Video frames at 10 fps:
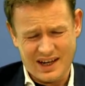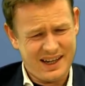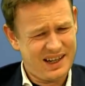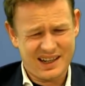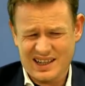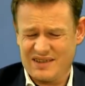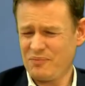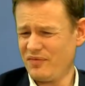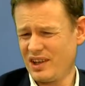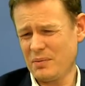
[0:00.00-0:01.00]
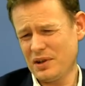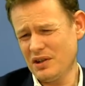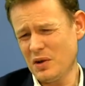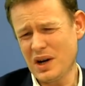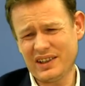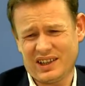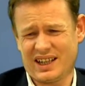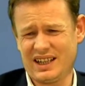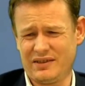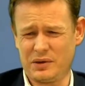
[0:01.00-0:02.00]
And computer-wise, I
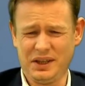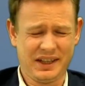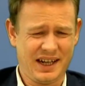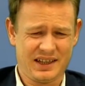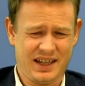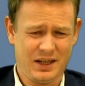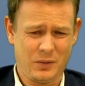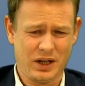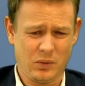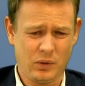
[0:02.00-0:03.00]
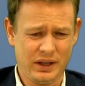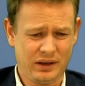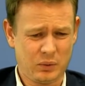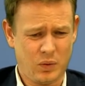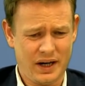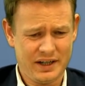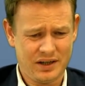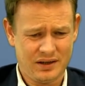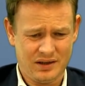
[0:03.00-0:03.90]
can never really get anywhere with white,